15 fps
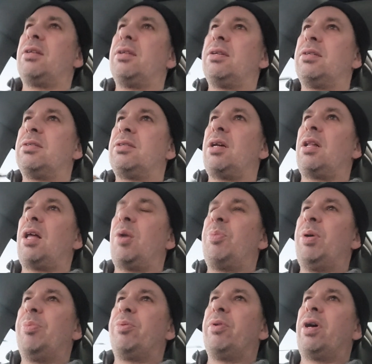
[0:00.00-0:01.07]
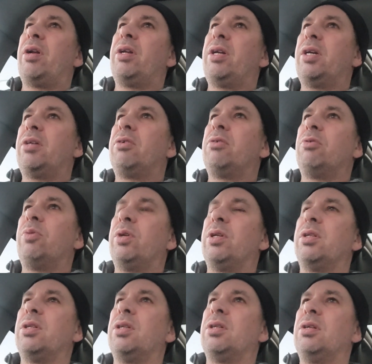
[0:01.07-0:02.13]
There's not a lot of people around here who are
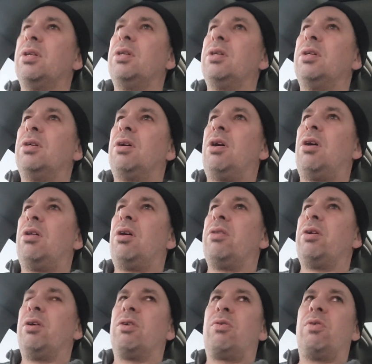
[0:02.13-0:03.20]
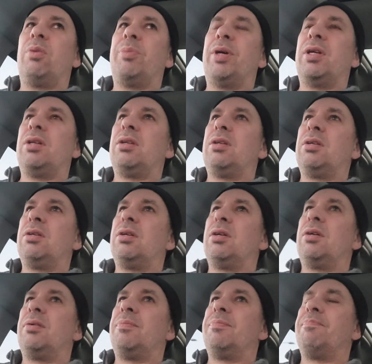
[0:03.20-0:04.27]
willing to haul all their equipment,
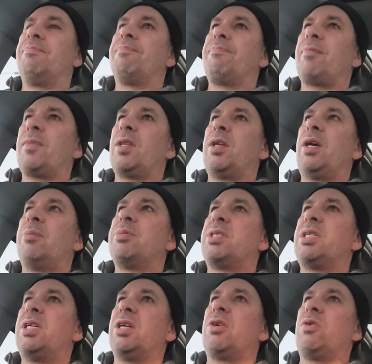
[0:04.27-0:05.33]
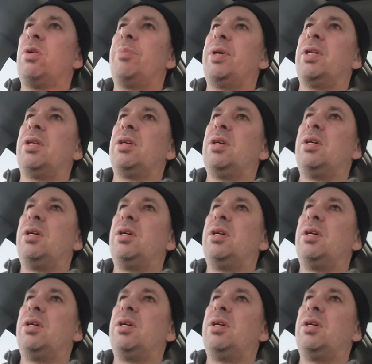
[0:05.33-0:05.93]
um, M C equipment.